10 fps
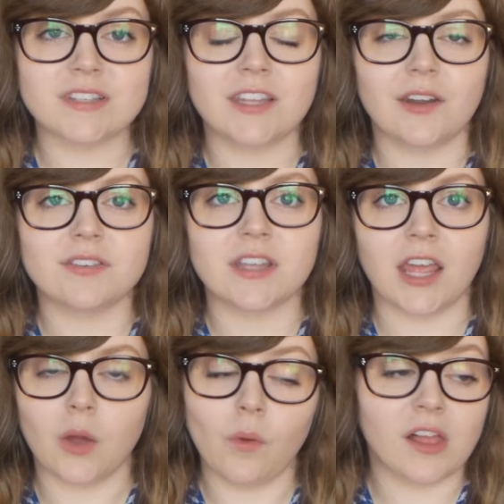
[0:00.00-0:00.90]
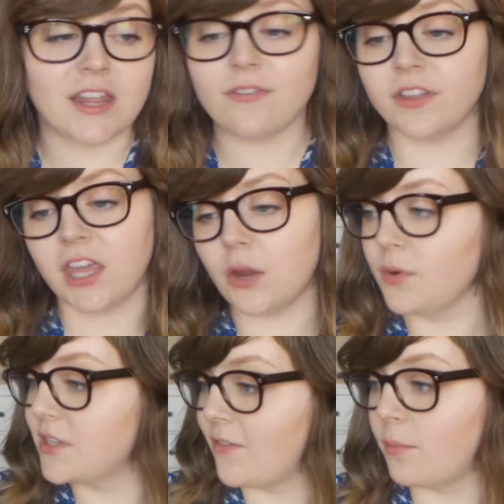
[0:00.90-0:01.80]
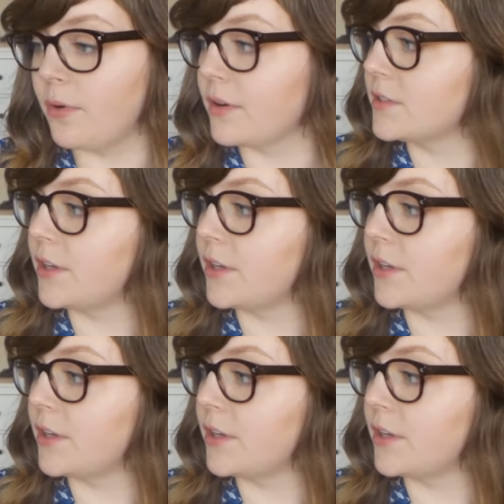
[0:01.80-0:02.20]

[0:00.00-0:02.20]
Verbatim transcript: instead of saying, well, I definitely can't read 7 books,